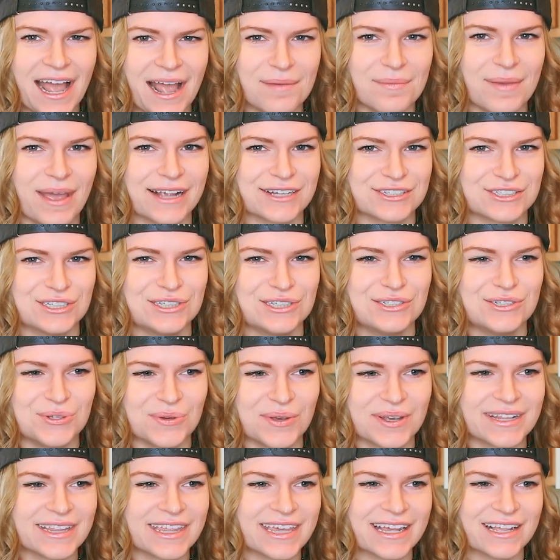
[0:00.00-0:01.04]
I'm actually
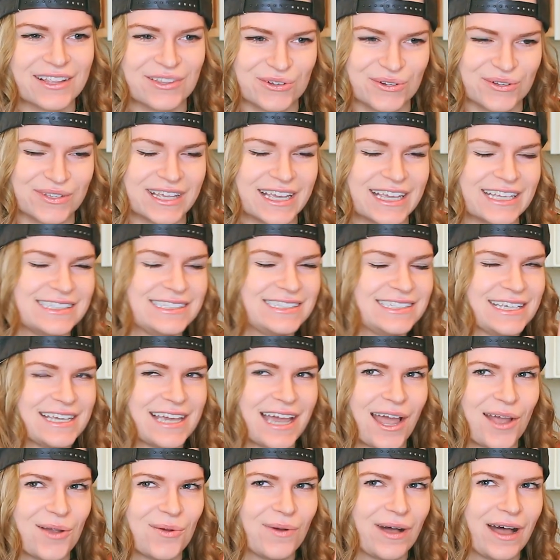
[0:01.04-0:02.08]
doing like a little like
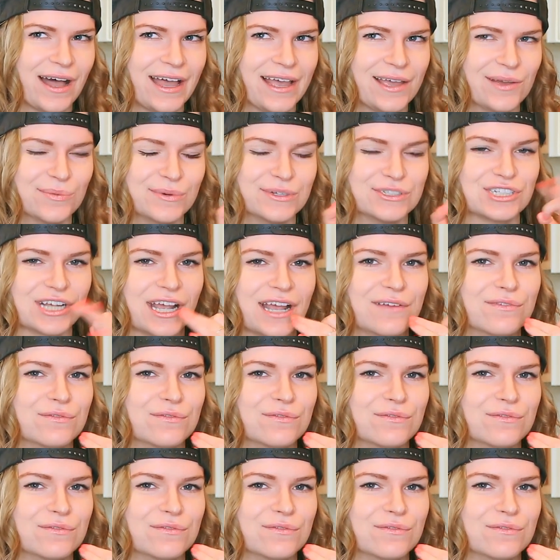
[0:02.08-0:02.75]
DIY, which